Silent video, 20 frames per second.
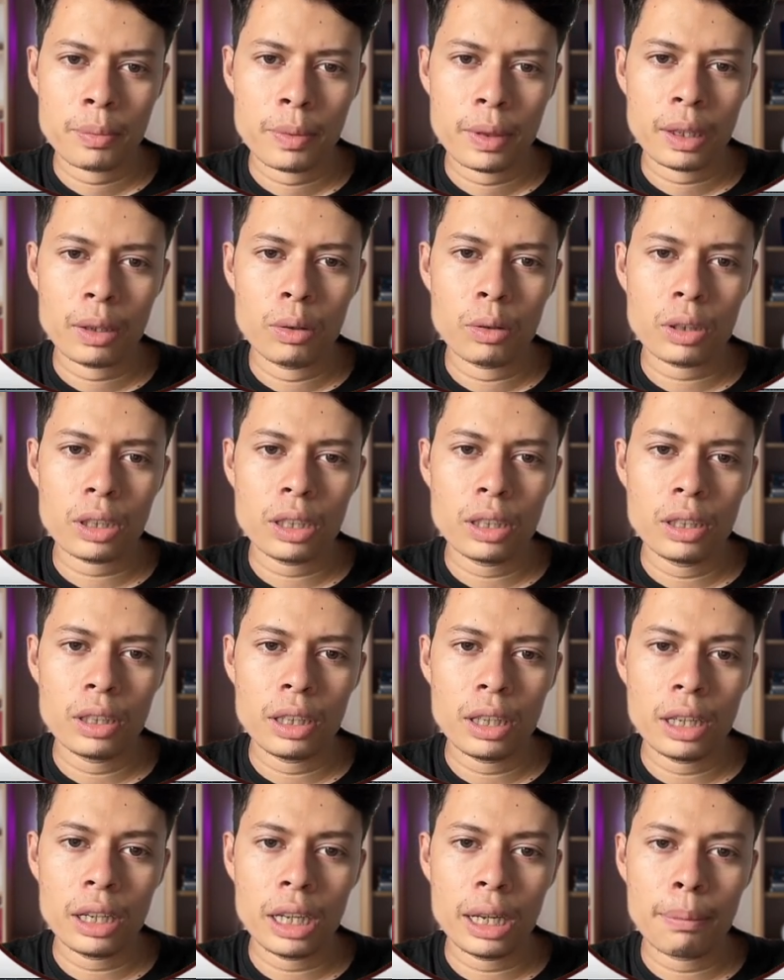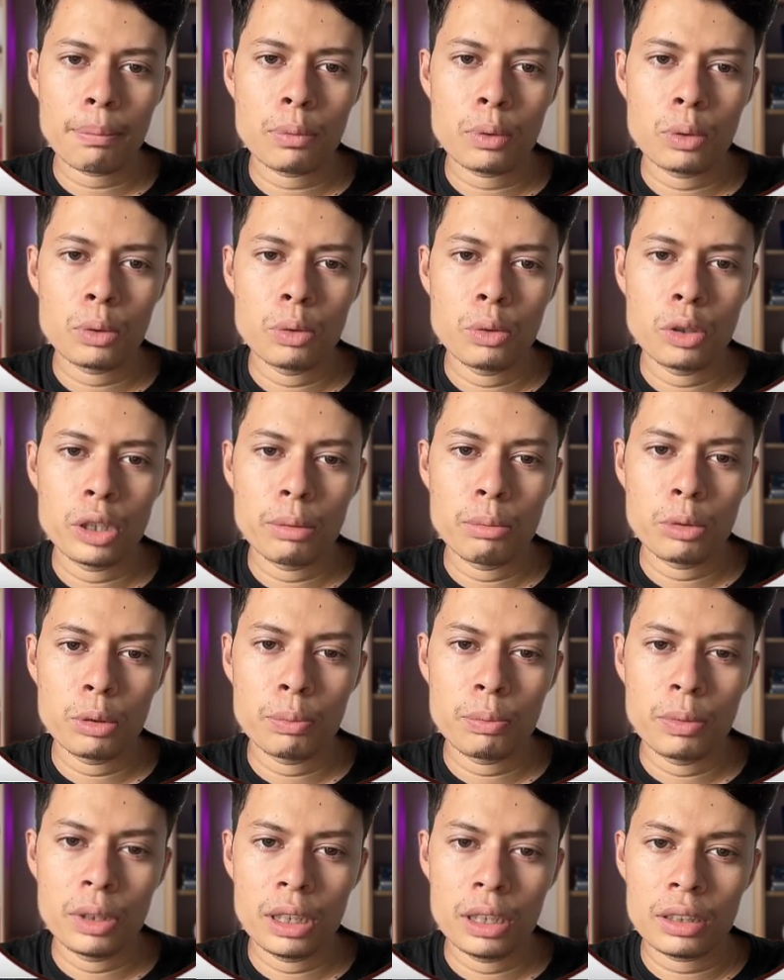Okay, there have to
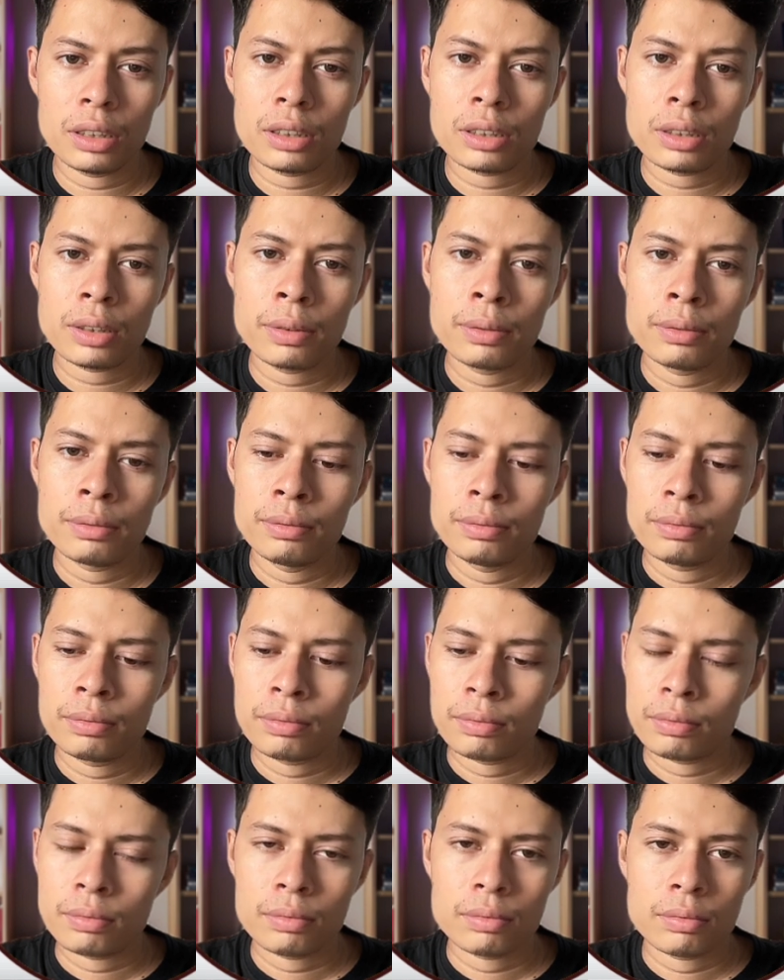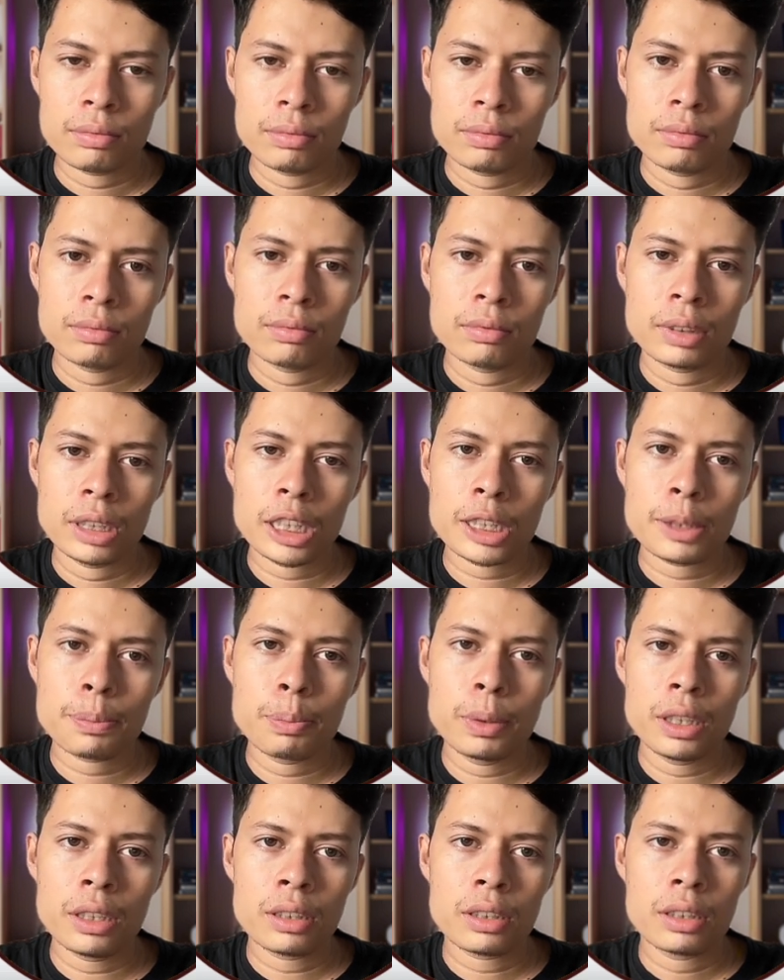remove this
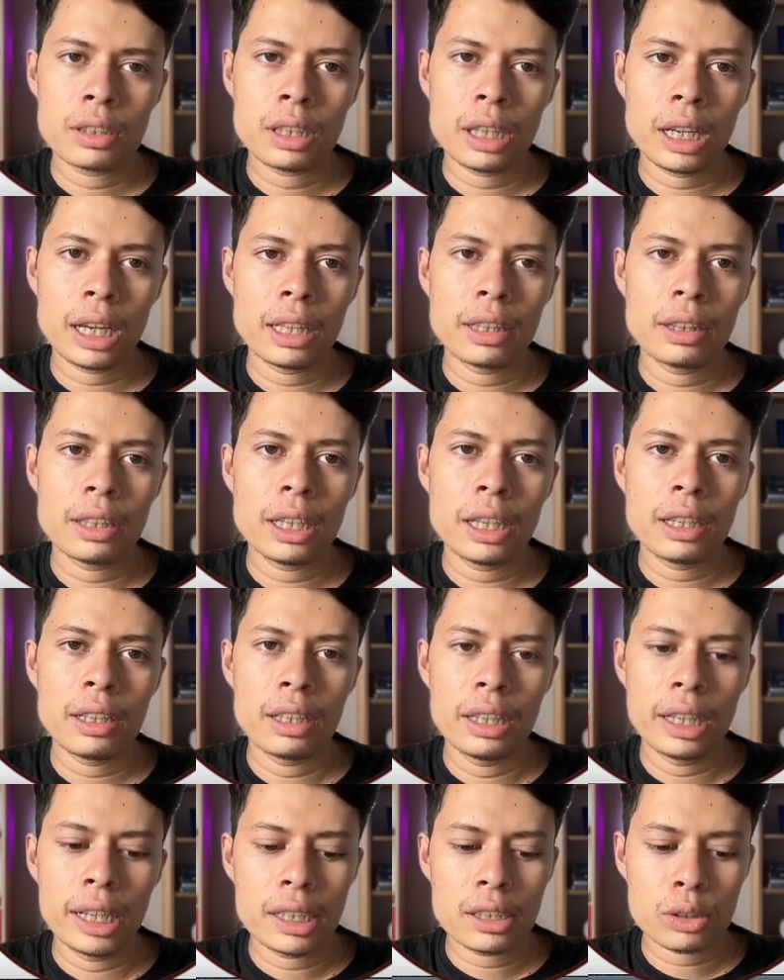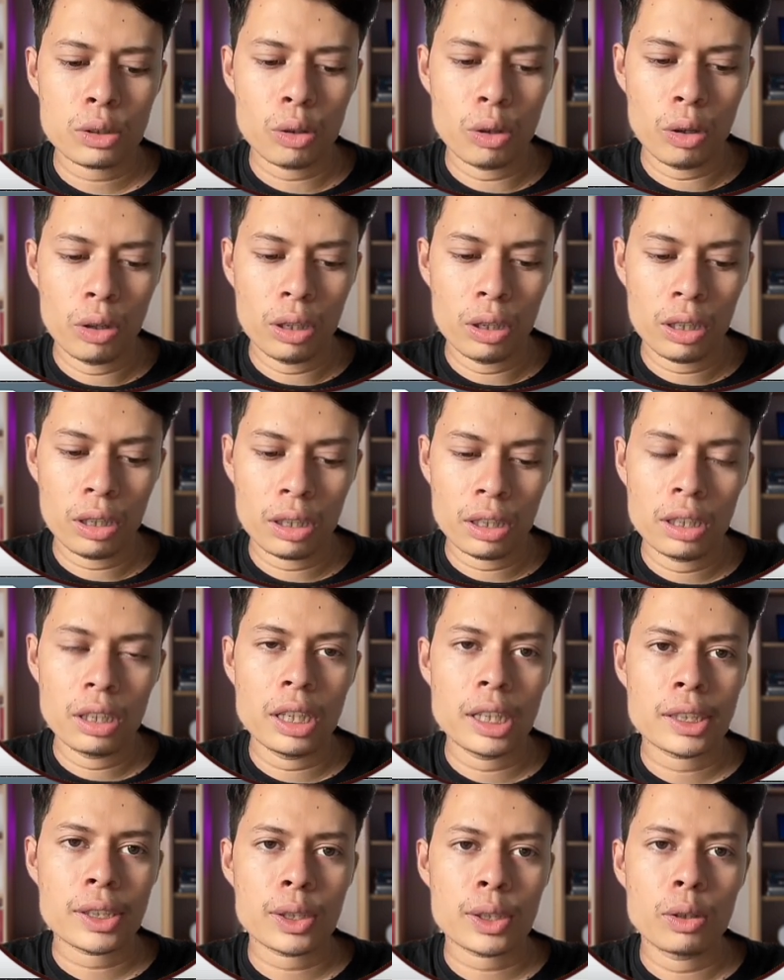space, and then let's call
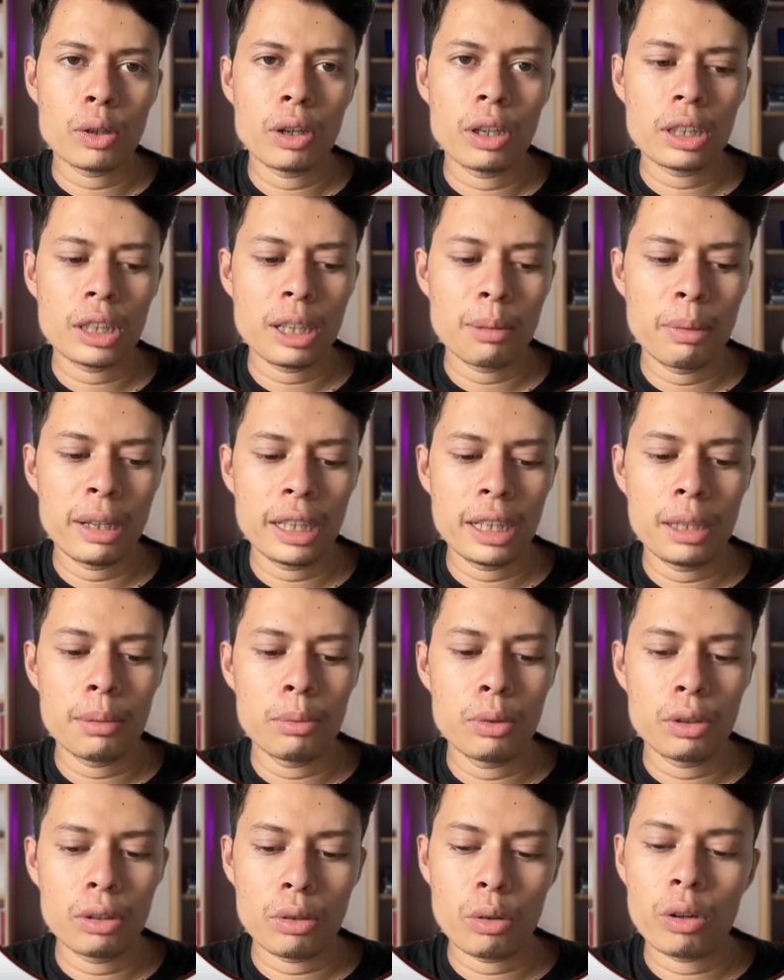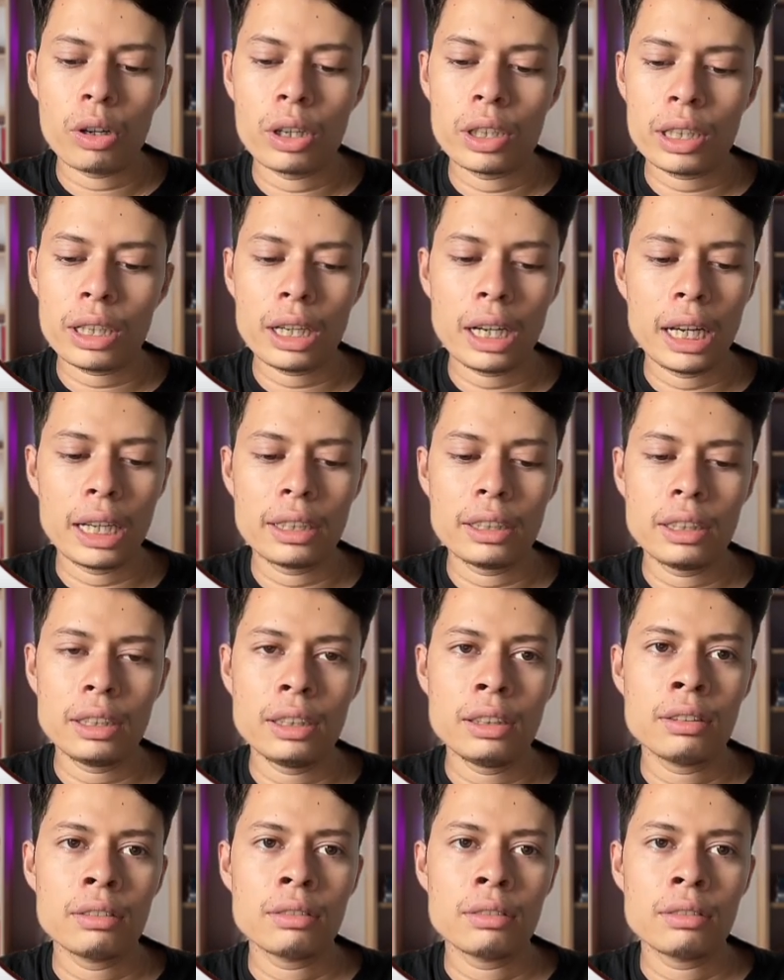the variable order ID.